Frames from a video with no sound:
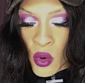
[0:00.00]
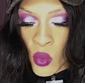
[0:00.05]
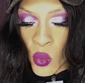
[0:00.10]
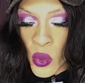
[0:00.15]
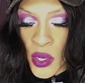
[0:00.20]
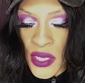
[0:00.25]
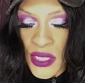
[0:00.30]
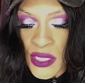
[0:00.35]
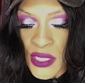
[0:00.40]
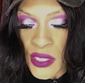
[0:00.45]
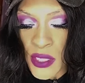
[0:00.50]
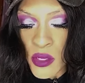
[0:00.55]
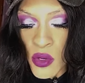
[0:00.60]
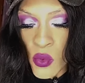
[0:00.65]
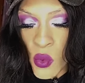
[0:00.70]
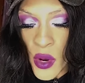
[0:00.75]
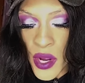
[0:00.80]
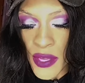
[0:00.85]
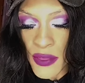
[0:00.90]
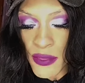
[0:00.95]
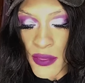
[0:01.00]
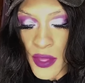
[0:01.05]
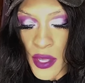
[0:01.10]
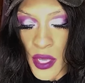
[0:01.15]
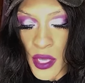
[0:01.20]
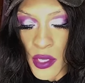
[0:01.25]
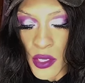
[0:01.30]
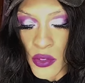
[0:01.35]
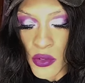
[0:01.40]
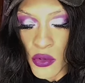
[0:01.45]
What's the one thing
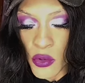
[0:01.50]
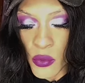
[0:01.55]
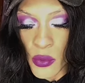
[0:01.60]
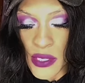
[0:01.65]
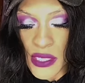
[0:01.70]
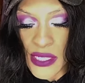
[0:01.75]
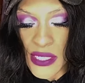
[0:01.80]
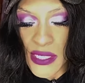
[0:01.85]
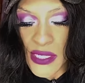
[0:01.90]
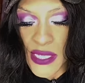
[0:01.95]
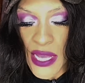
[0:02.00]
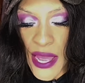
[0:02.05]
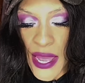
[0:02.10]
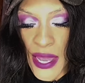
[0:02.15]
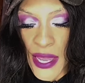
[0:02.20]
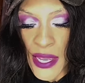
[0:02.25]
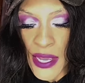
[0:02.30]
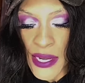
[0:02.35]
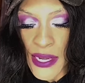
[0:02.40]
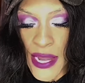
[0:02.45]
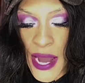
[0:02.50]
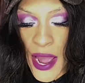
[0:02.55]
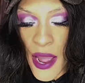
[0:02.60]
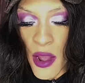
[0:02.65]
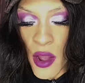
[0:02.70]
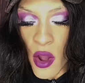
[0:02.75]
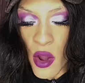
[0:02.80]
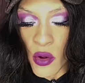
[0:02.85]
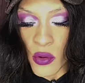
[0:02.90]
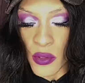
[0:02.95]
you would say not
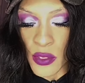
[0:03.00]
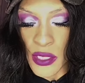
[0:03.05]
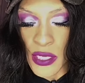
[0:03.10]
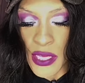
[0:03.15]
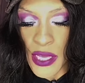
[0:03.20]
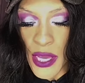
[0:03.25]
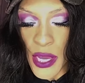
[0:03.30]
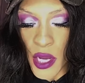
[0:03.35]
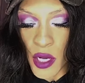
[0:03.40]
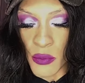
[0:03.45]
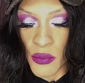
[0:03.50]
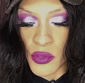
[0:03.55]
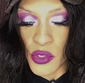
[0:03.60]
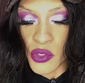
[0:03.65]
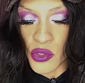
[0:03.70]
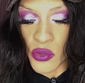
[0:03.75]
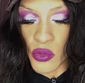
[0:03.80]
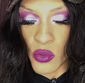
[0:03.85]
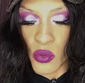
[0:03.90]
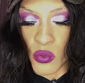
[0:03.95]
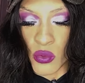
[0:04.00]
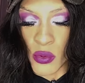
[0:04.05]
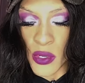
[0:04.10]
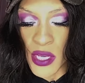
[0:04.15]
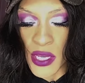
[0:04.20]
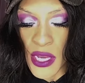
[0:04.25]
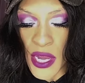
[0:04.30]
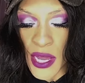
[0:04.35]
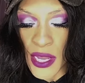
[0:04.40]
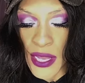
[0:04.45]
only helps you
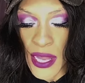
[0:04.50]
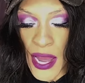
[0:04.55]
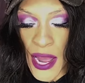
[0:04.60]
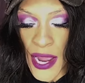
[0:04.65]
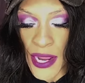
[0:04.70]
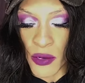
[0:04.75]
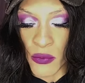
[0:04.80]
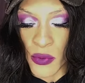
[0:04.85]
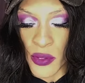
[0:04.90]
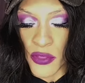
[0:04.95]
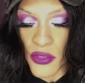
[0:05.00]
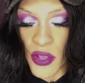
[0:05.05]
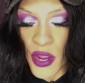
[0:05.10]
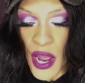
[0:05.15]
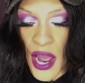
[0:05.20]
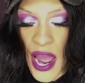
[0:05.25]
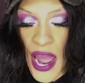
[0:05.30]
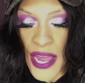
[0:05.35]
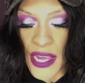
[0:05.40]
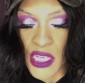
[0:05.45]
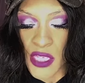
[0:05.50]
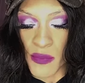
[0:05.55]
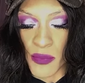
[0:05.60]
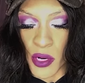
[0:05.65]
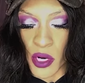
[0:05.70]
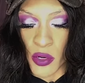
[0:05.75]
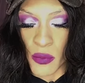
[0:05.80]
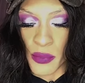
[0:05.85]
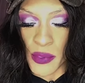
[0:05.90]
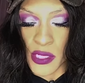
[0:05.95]
realign with your highest
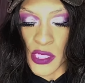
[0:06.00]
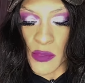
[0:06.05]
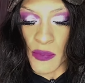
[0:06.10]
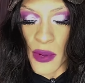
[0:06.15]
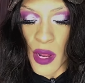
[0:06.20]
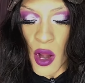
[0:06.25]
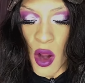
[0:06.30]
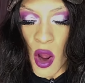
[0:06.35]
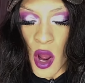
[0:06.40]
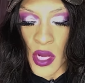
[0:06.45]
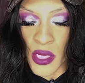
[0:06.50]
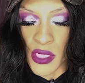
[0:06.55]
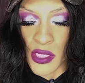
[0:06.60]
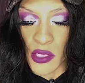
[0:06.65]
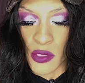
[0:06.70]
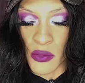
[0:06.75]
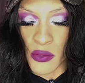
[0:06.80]
purpose, but also